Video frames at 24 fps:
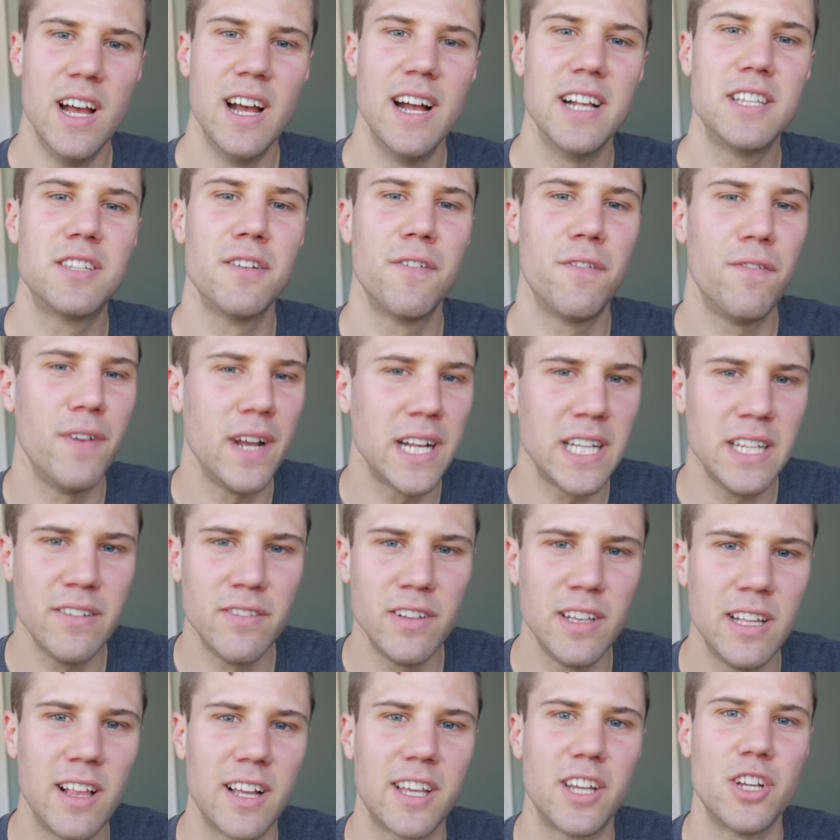it's
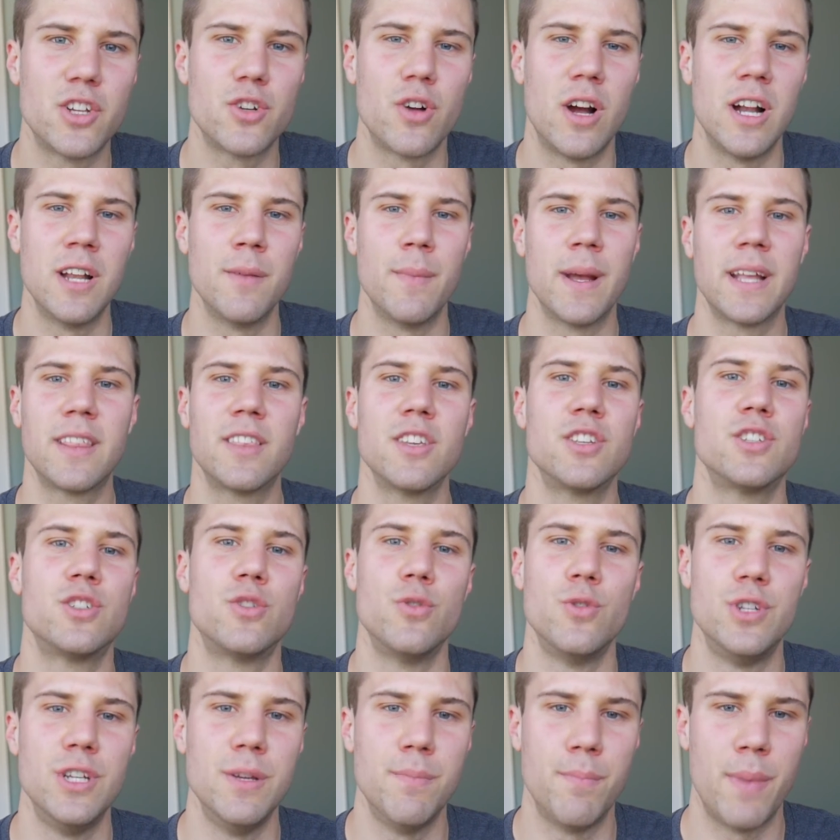effectively like you're trying to make the
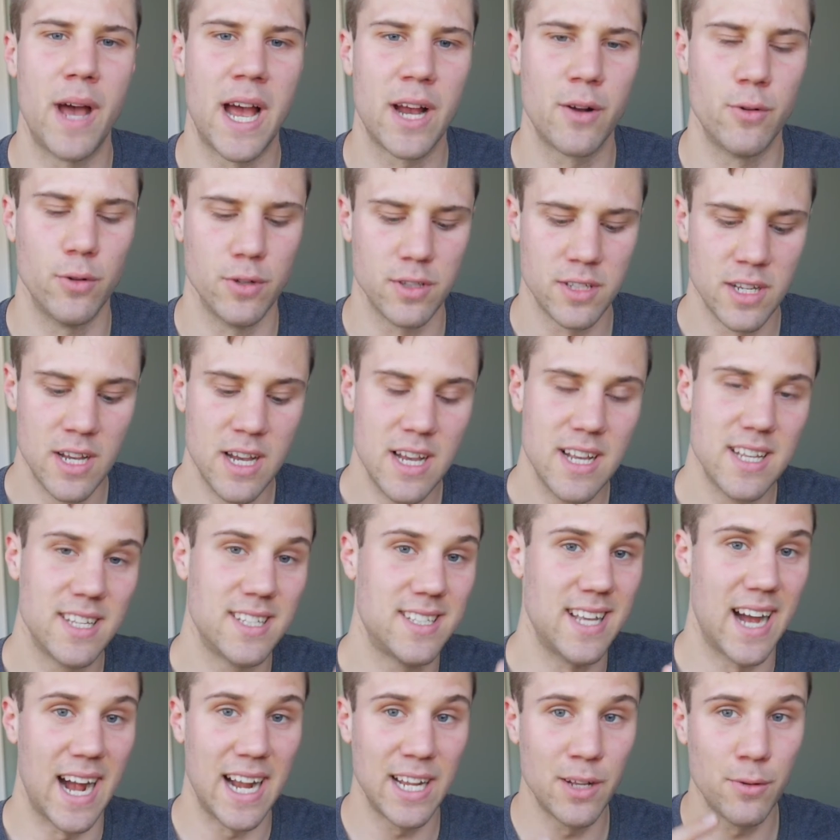sushi backwards,
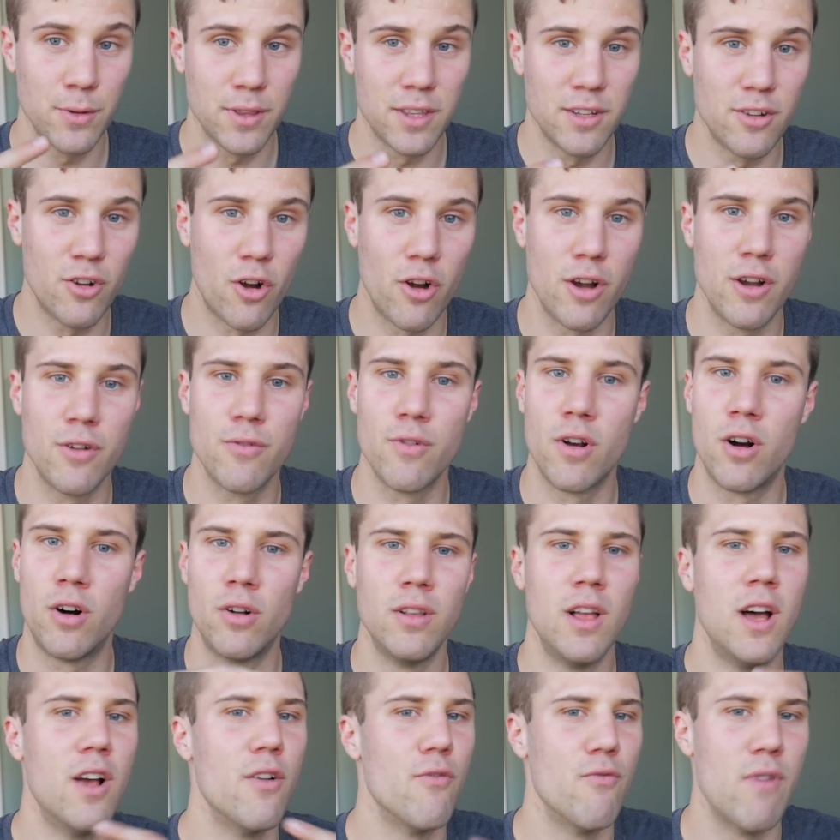starting with a nori
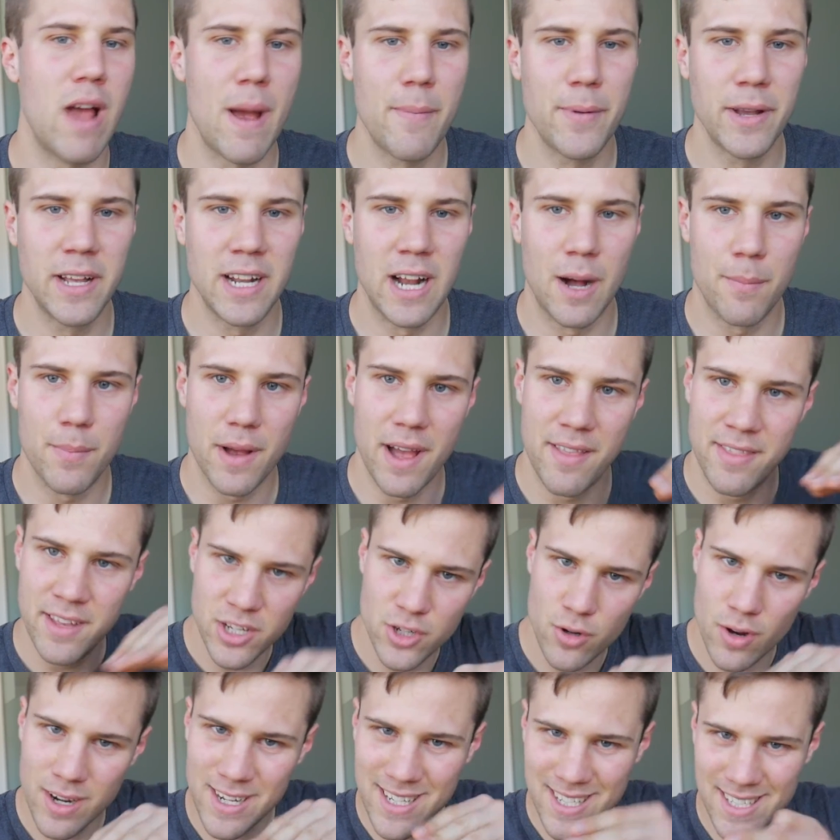roll, wrapping it up, and then
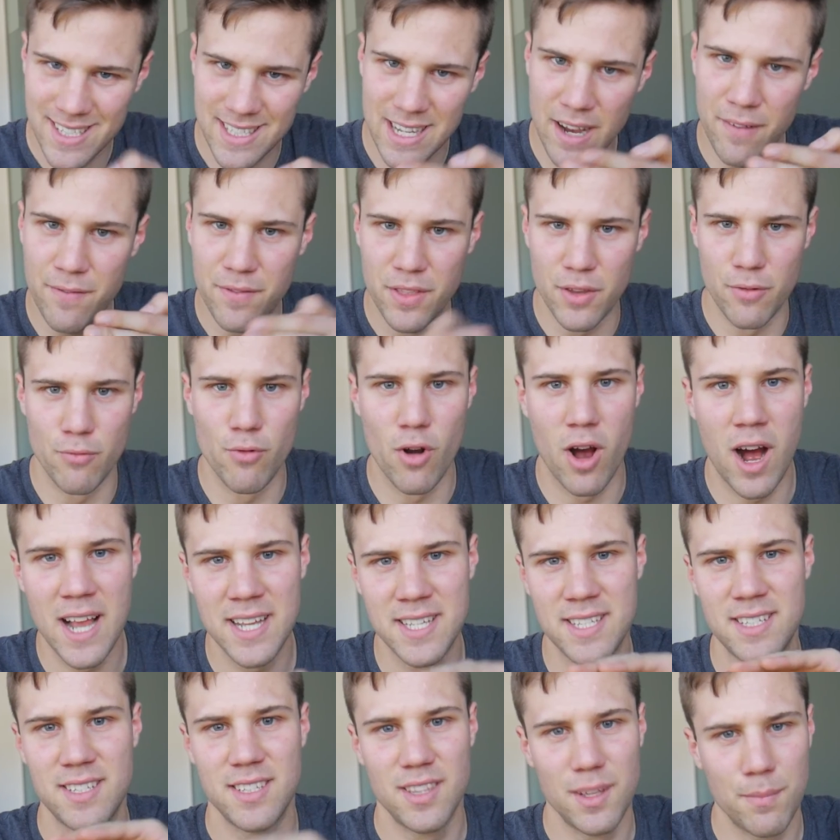trying to stuff the
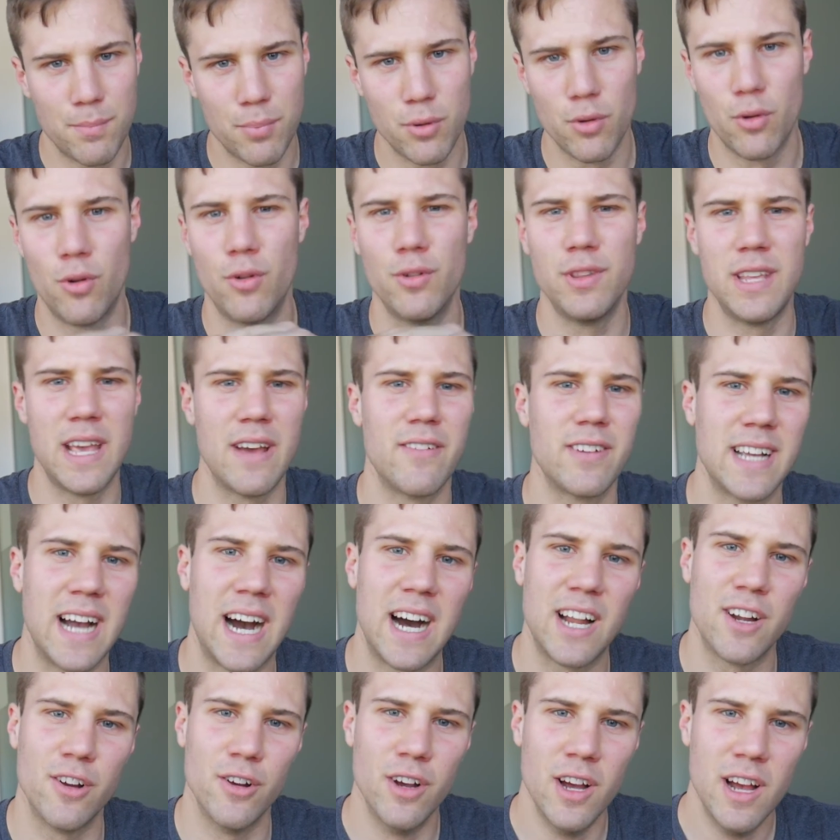rice, the prawn, the
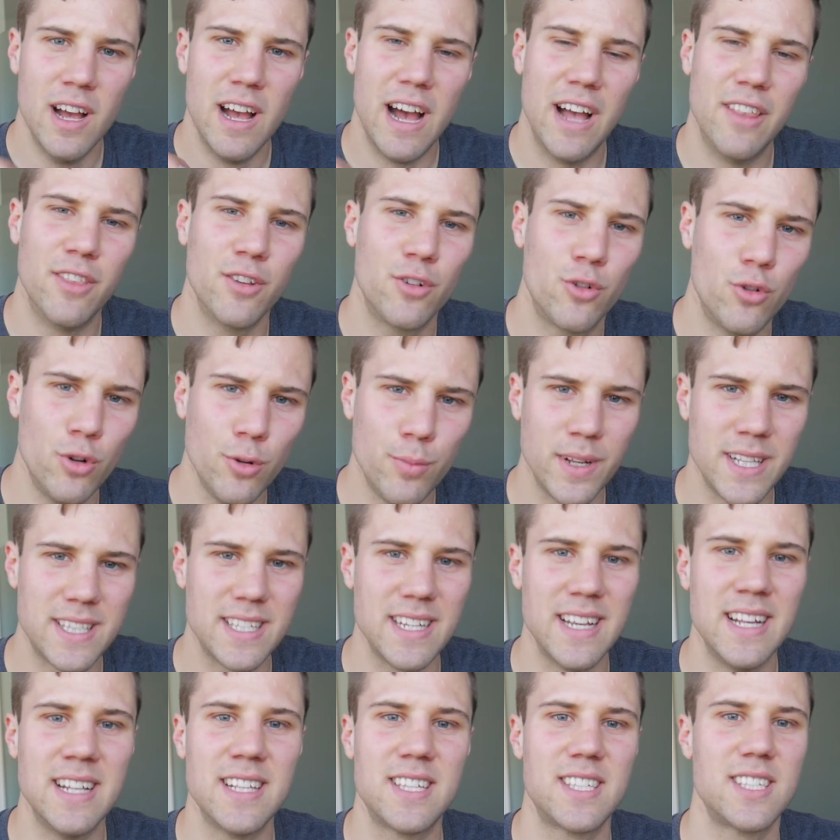avocado, and the good bits
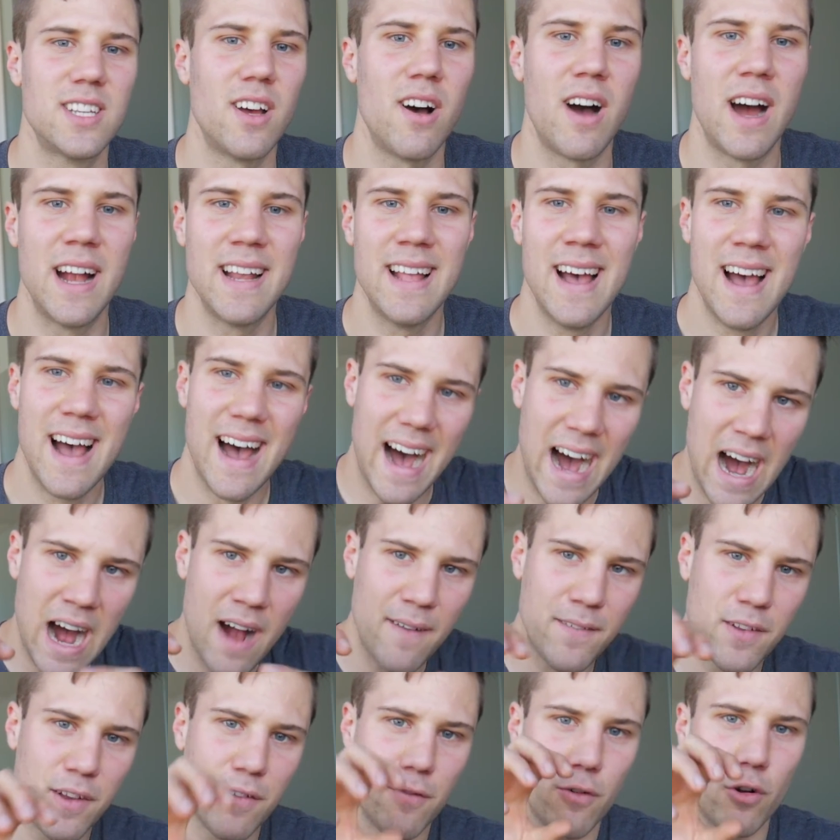inside
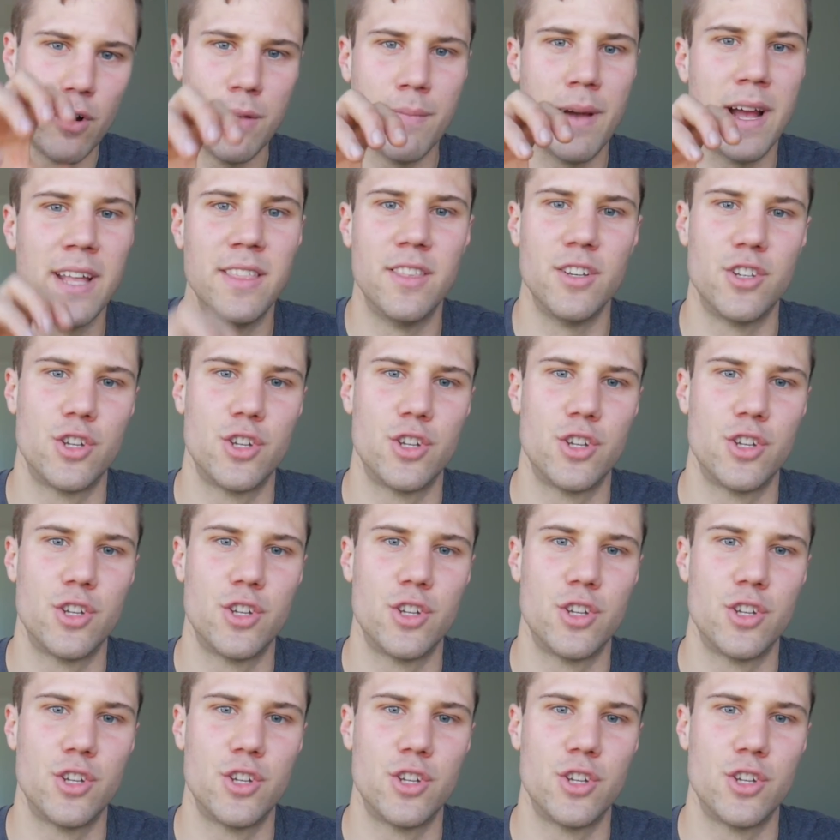after you've already made the